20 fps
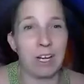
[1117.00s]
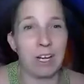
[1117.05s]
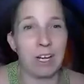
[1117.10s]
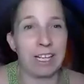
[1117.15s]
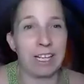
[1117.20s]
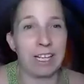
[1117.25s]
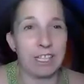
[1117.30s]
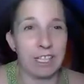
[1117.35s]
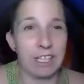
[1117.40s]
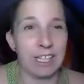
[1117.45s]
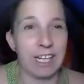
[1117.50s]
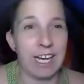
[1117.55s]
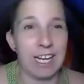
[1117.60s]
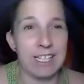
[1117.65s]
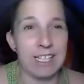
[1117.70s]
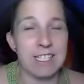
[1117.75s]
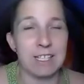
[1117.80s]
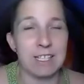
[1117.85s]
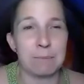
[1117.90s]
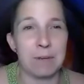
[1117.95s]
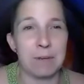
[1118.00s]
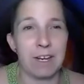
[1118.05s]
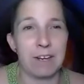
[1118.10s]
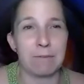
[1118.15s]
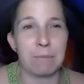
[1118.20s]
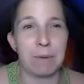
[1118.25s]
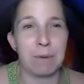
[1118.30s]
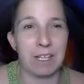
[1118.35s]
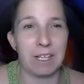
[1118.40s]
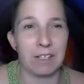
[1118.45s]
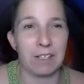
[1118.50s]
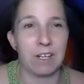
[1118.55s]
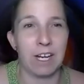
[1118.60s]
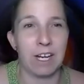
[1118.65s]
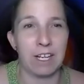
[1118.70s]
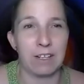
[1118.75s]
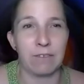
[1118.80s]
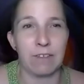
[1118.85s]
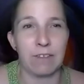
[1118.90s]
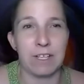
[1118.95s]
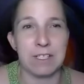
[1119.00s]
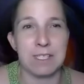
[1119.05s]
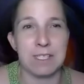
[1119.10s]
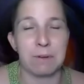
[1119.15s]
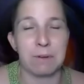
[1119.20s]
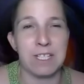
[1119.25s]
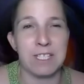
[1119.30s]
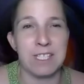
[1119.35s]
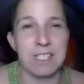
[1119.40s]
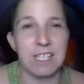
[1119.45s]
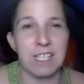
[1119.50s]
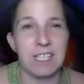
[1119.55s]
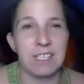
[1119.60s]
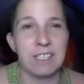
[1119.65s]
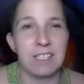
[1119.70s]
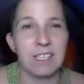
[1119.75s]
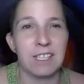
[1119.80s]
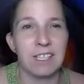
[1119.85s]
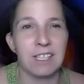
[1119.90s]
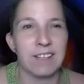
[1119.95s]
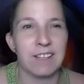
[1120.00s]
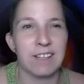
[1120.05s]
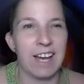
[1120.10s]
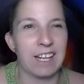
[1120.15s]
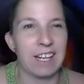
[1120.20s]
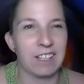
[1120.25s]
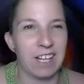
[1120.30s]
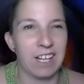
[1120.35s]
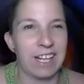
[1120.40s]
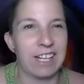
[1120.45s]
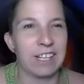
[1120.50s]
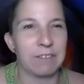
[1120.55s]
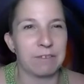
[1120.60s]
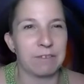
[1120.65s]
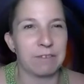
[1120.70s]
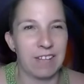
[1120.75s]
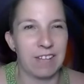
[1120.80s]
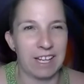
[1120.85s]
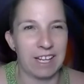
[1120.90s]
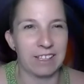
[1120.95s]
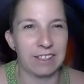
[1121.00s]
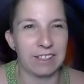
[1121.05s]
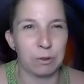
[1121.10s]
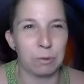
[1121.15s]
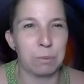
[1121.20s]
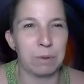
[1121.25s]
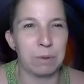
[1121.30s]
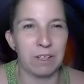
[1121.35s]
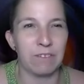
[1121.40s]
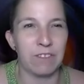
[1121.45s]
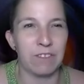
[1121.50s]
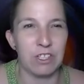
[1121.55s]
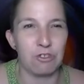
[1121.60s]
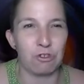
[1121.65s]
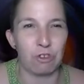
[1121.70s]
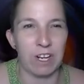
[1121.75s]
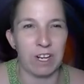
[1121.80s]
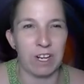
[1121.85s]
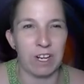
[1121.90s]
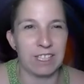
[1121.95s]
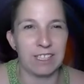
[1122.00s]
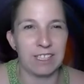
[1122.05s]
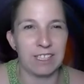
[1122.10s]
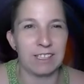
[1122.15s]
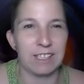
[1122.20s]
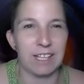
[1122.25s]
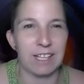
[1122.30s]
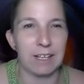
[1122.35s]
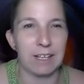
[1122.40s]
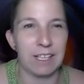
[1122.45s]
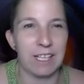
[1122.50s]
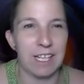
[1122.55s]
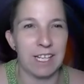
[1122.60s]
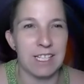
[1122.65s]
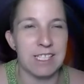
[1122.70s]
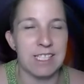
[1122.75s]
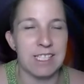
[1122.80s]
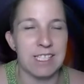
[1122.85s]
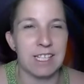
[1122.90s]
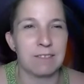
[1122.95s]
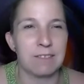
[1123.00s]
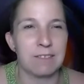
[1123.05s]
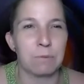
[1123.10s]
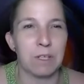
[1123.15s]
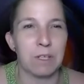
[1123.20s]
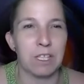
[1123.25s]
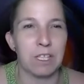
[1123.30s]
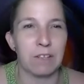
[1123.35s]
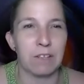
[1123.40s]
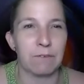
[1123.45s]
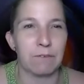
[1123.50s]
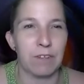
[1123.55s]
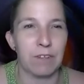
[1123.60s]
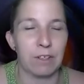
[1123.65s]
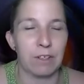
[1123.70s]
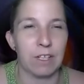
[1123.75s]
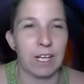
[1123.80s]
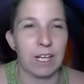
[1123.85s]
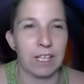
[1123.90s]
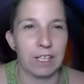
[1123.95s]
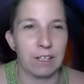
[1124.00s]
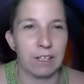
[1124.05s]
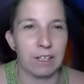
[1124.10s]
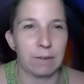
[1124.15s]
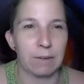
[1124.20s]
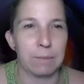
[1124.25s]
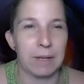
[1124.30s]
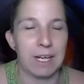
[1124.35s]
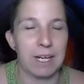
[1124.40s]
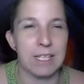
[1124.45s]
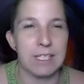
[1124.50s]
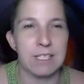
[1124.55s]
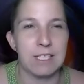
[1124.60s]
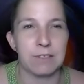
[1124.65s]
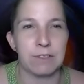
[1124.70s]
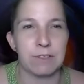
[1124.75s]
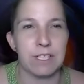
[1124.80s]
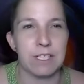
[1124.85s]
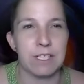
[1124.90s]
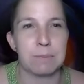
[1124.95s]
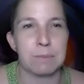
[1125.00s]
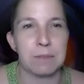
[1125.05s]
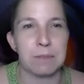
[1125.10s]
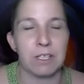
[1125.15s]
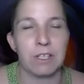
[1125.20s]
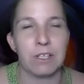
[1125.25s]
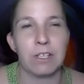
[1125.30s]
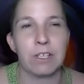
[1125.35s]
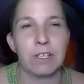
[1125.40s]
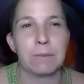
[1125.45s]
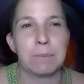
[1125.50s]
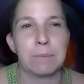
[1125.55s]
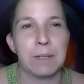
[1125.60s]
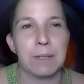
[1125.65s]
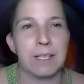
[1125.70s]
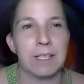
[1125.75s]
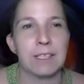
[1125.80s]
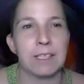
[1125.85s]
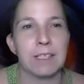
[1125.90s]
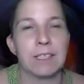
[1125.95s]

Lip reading: Yolanta might have been kind of expressing that, like that little bit of adrenaline that kicks in when you feel like you're about to explode. But